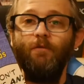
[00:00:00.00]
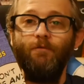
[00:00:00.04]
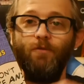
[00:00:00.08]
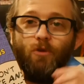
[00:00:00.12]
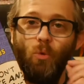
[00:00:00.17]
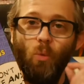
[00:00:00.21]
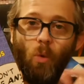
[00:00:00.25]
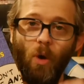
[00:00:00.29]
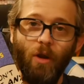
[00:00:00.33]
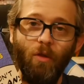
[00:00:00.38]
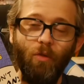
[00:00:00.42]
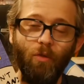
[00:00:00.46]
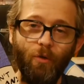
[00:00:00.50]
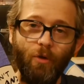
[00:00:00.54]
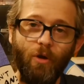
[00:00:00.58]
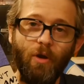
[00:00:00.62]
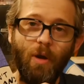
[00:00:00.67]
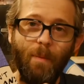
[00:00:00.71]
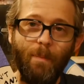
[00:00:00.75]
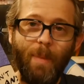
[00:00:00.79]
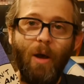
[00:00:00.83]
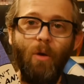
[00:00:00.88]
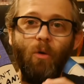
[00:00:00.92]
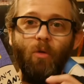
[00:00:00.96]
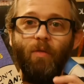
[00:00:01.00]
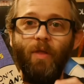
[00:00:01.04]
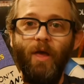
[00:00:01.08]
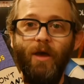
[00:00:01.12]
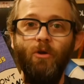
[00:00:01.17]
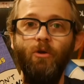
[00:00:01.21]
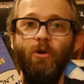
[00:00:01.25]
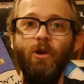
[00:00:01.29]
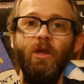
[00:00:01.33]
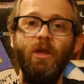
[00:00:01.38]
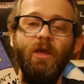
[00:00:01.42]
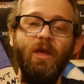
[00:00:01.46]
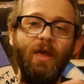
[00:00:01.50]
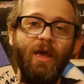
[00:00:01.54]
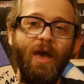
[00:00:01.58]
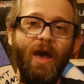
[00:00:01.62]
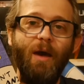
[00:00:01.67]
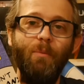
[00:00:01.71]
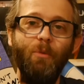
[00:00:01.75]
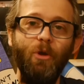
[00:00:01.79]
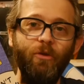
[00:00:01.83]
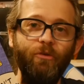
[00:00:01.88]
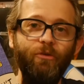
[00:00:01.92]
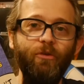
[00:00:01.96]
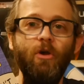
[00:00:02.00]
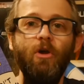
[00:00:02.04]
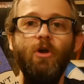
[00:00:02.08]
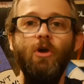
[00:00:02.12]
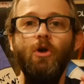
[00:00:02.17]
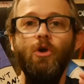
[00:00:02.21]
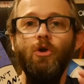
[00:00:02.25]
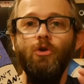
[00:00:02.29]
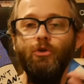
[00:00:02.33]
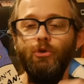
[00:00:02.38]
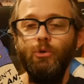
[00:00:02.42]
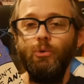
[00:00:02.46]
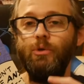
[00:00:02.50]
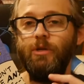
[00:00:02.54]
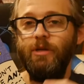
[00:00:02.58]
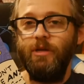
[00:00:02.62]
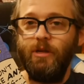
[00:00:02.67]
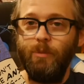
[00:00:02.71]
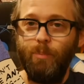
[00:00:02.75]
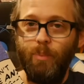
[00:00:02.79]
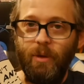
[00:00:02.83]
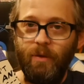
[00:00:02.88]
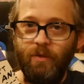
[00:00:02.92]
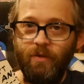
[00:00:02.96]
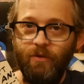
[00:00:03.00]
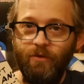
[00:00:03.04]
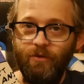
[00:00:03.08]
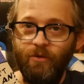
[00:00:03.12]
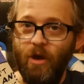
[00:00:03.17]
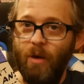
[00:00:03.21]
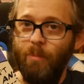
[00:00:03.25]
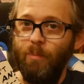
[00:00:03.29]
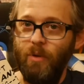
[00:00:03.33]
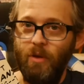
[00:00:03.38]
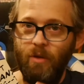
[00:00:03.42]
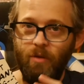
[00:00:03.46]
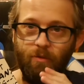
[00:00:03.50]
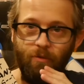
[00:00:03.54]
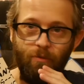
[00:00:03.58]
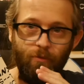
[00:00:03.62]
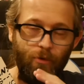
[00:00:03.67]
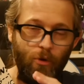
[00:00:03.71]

If you want to learn about lettering in comics, you need to pick this up.